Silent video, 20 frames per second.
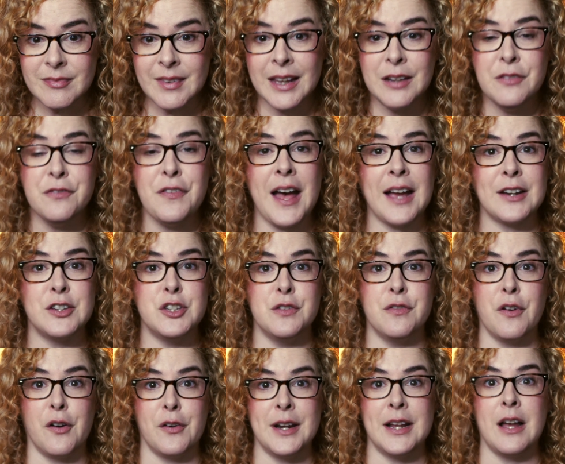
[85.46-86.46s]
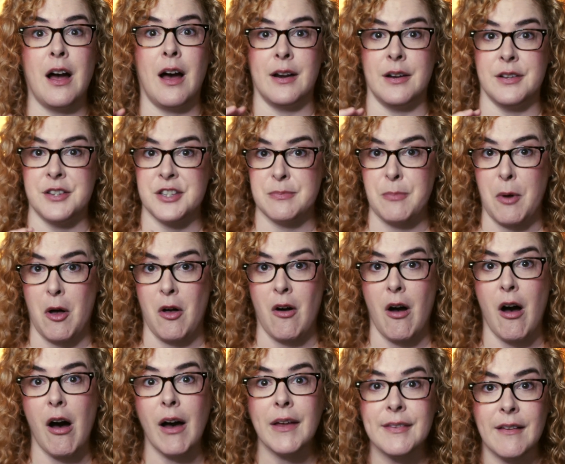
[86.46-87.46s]
In fact, you've already got a small
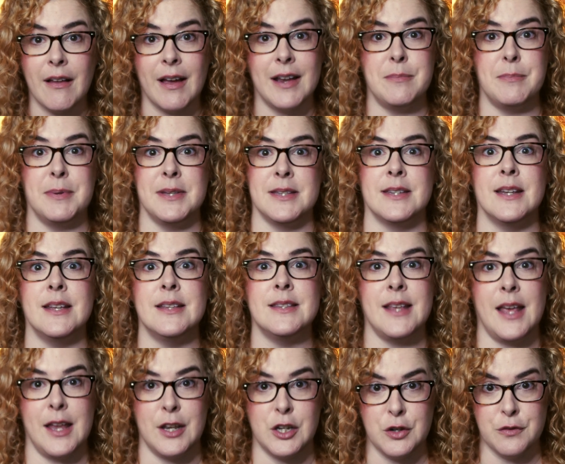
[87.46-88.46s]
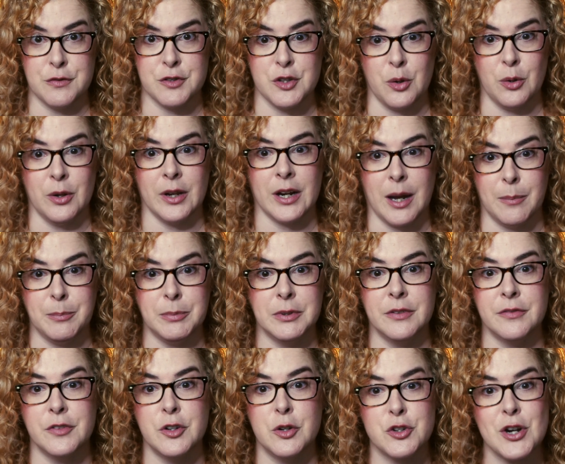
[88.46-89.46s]
online business and you've sold a couple
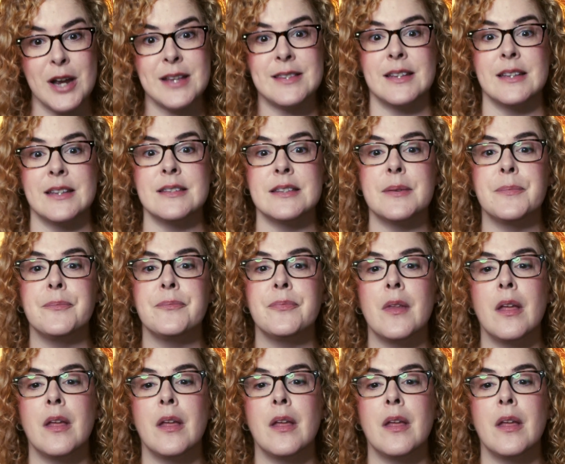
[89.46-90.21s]
of new dresses.